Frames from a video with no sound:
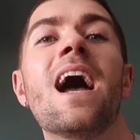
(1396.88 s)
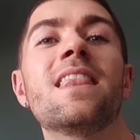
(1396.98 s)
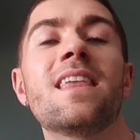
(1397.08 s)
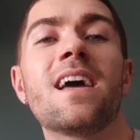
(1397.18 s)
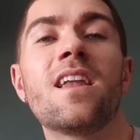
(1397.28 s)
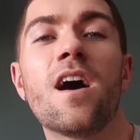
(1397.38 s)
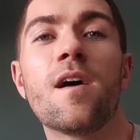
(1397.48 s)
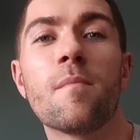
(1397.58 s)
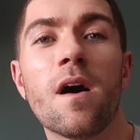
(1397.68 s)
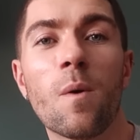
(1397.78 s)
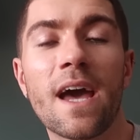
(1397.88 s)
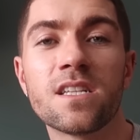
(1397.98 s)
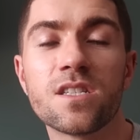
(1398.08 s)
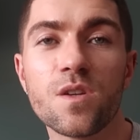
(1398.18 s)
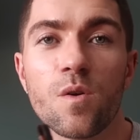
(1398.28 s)
And then we're
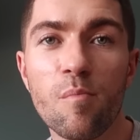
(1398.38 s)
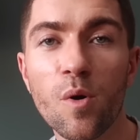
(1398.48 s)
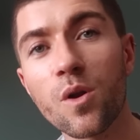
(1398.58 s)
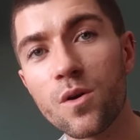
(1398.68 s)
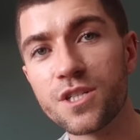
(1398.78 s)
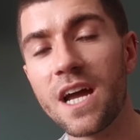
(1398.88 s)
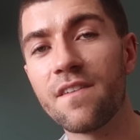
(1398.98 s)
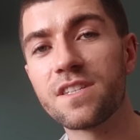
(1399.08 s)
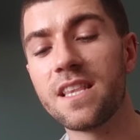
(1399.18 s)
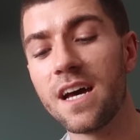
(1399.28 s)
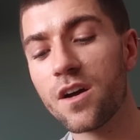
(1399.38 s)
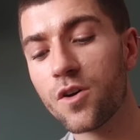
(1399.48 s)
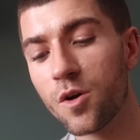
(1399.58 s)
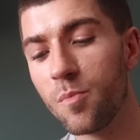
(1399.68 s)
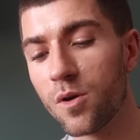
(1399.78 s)
heading to a book launch after that. A
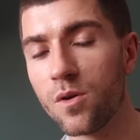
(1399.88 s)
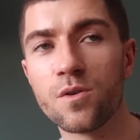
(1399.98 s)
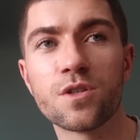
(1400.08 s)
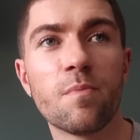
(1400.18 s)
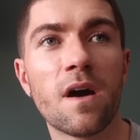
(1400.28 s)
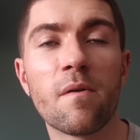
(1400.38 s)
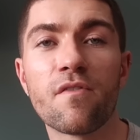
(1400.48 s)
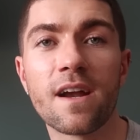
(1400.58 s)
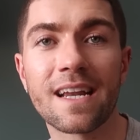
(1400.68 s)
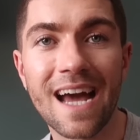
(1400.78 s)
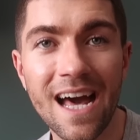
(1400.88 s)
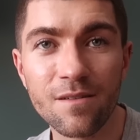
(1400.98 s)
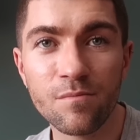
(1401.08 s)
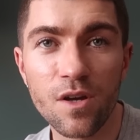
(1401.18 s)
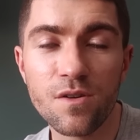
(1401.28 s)
cookbook launch by my friend
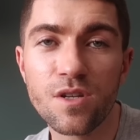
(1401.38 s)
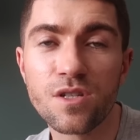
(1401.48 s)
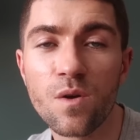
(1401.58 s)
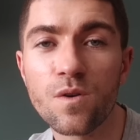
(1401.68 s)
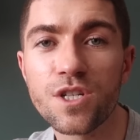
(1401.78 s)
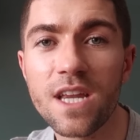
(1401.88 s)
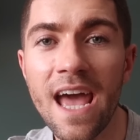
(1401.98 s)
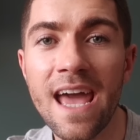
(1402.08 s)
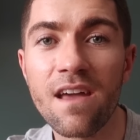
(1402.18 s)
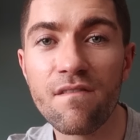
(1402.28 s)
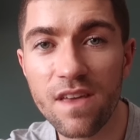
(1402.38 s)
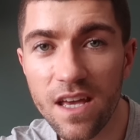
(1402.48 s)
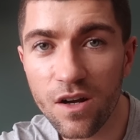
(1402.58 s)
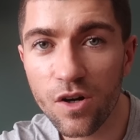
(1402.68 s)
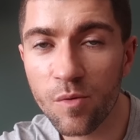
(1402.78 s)
Callum, who's just launched a
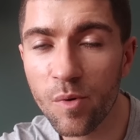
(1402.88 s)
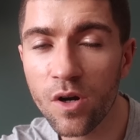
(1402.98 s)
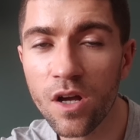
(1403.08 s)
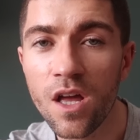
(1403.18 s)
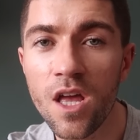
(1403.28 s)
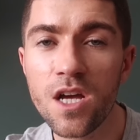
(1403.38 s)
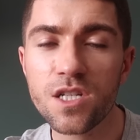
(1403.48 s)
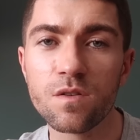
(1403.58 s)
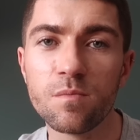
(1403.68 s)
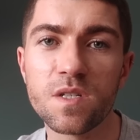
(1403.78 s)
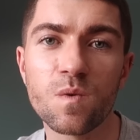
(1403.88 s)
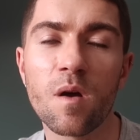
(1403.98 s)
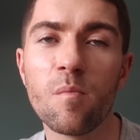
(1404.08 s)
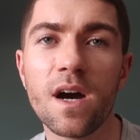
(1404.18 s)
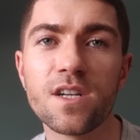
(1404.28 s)
vegan cookbook. So we'll be
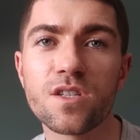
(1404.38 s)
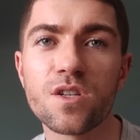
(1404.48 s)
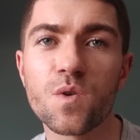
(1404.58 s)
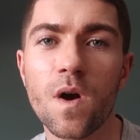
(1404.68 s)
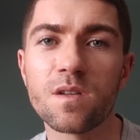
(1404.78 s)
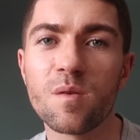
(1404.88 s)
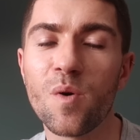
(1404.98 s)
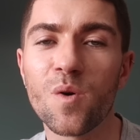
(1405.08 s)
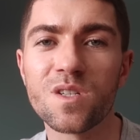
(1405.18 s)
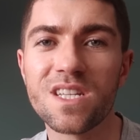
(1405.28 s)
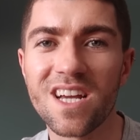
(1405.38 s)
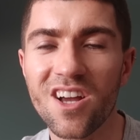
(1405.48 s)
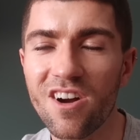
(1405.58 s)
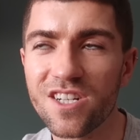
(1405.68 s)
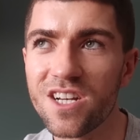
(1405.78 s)
swinging by just to show our support and say
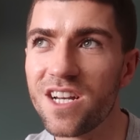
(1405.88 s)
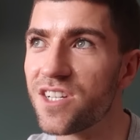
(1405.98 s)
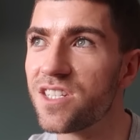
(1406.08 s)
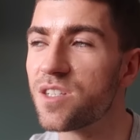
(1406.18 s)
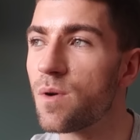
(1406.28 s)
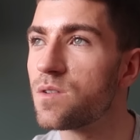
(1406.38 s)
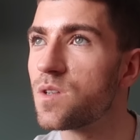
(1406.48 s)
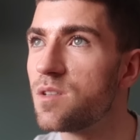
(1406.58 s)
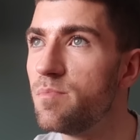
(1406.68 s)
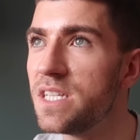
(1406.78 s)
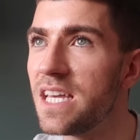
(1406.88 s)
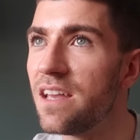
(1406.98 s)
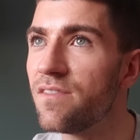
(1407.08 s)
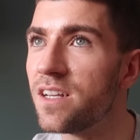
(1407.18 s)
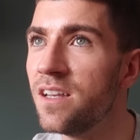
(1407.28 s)
congratulations as well. So it's a busy
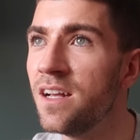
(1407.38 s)
evening.